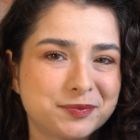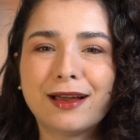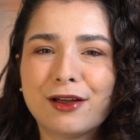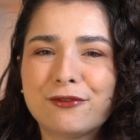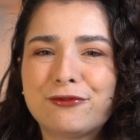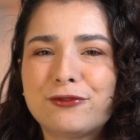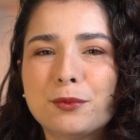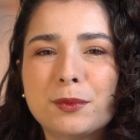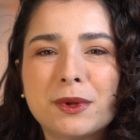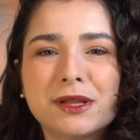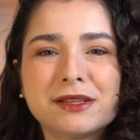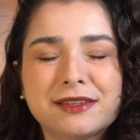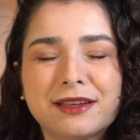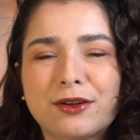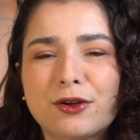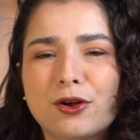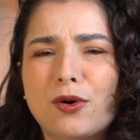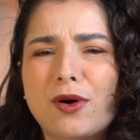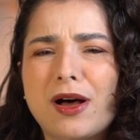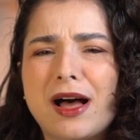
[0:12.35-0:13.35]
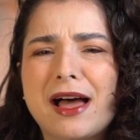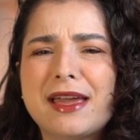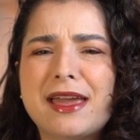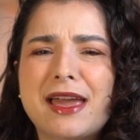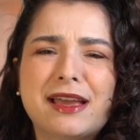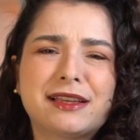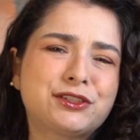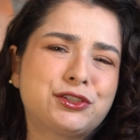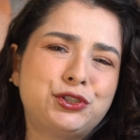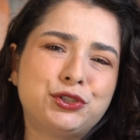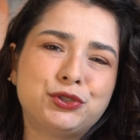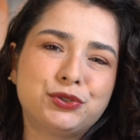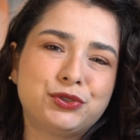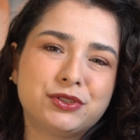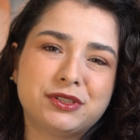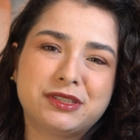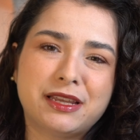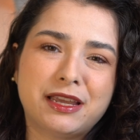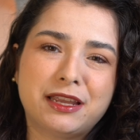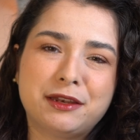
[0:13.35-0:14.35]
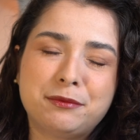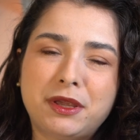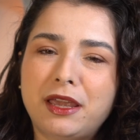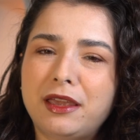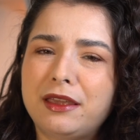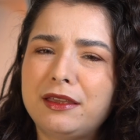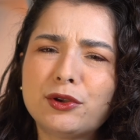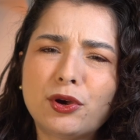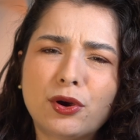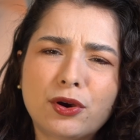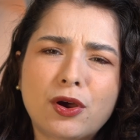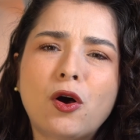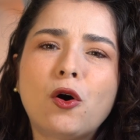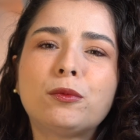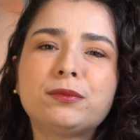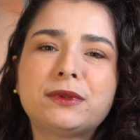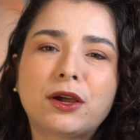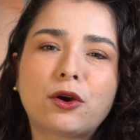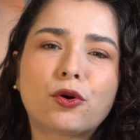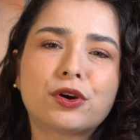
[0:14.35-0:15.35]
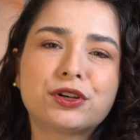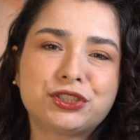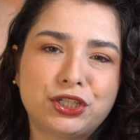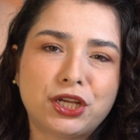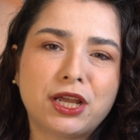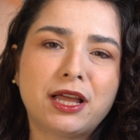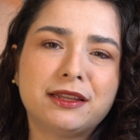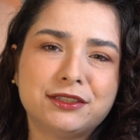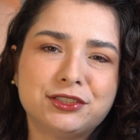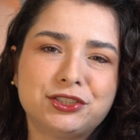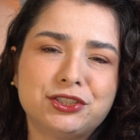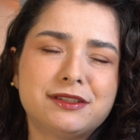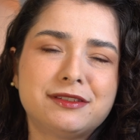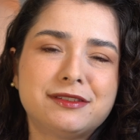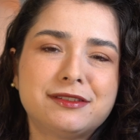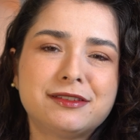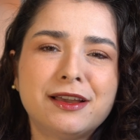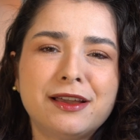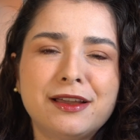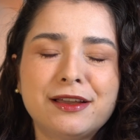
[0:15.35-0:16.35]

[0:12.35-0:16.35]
A few months ago, I asked you to send me your home decor challenges